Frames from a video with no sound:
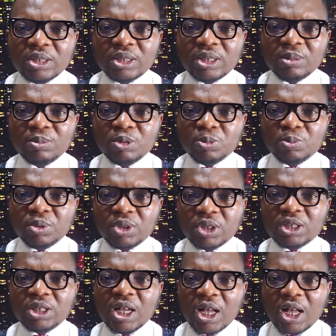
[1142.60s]
team
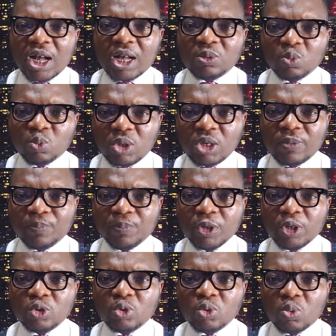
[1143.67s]
spirit and willing
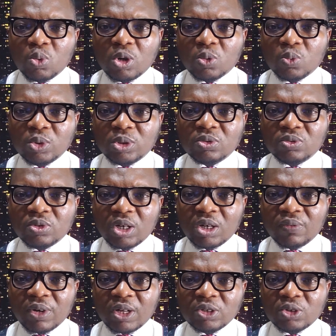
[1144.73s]
to work with
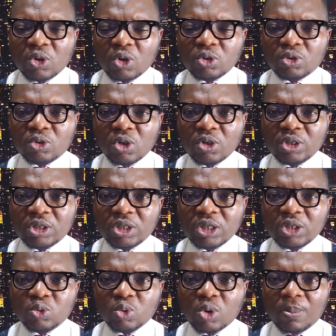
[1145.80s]
relevant
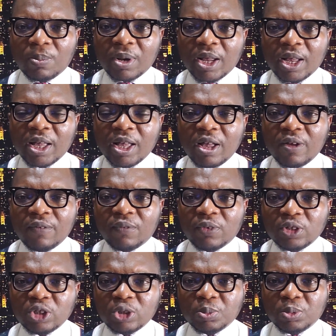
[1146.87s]
authorities to apply for
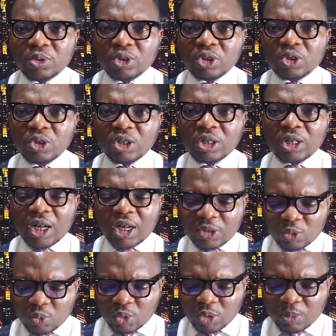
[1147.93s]
this position
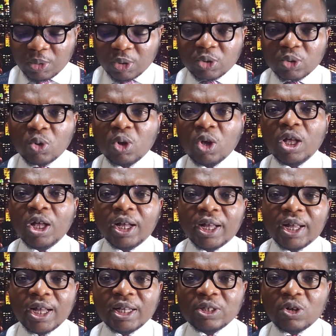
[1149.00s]
as we speak. So
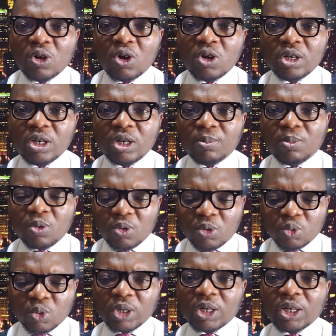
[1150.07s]
get on the book
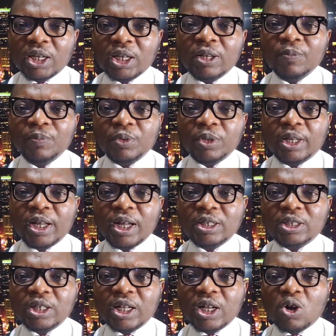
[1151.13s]
quickly,
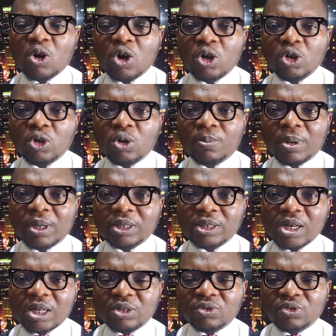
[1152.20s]
get all your
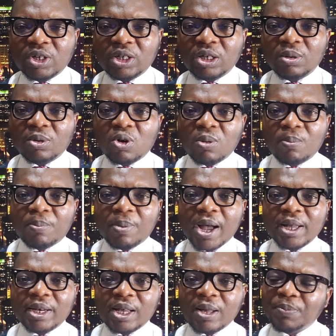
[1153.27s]
materials ready,
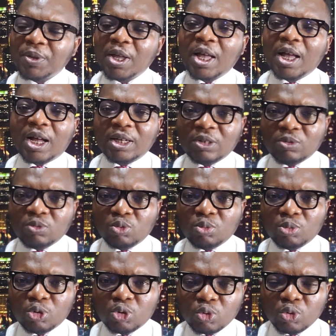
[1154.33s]
compile them, and
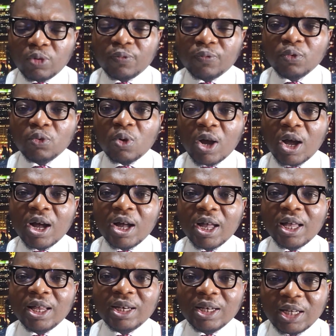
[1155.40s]
if you are
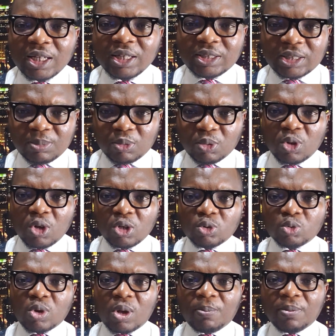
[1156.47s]
eligible
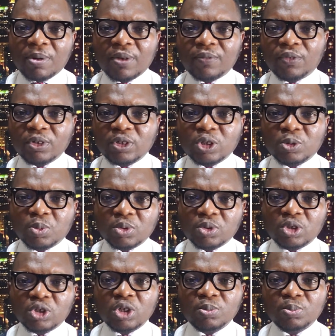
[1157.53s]
to apply for this
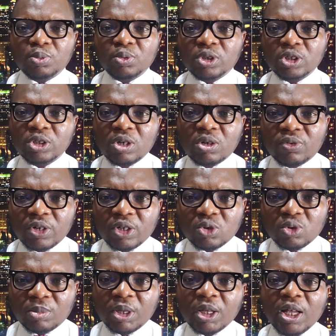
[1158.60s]
position, put in your
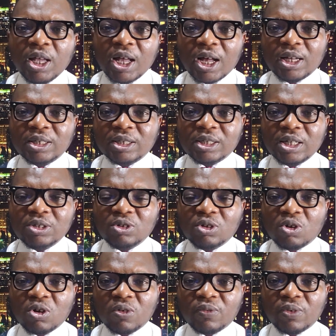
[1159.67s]
resume and send your
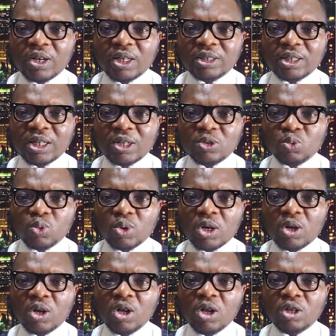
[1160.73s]
your cover letter as
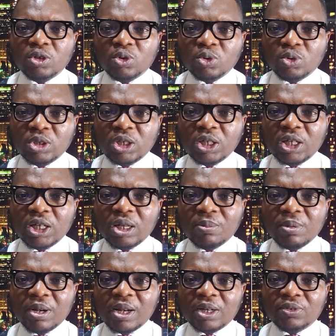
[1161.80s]
well to the
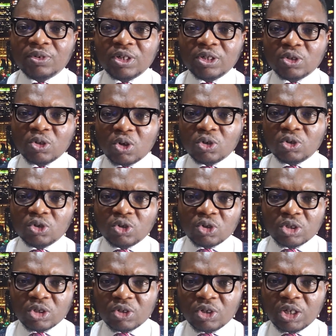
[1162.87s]
email address on your
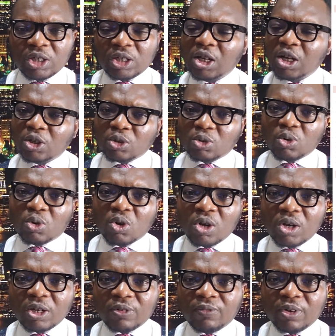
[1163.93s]
screen. To
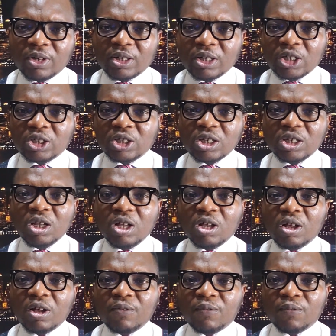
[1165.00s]
College Foundation,
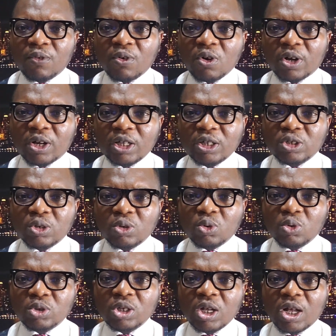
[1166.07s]
4 Kings
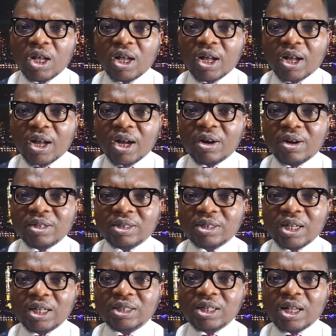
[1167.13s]
Close, Kara
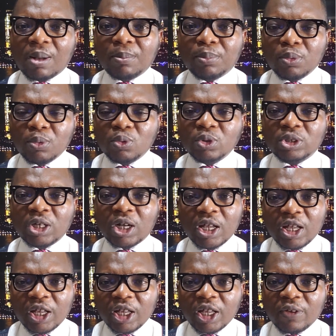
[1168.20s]
site, Abuja,
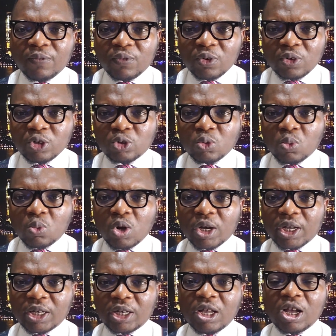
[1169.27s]
if you need to
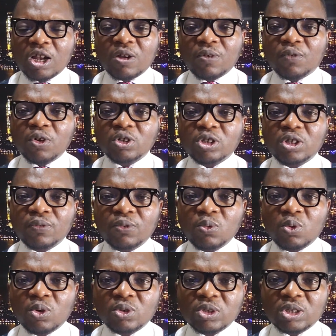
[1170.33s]
walk in. And of course, if you
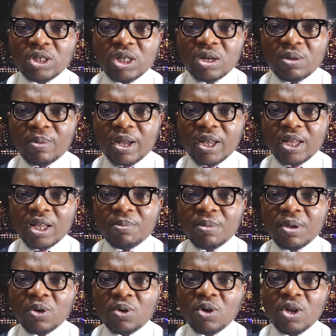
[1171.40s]
want to send it by
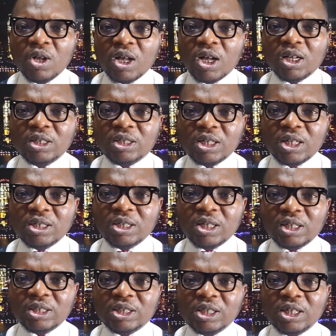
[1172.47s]
email, it says
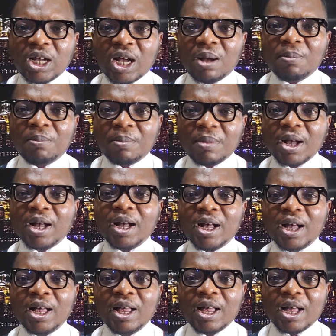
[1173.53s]
here
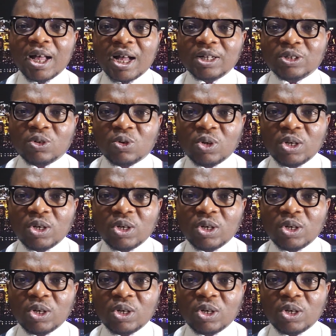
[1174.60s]
Chiamaka at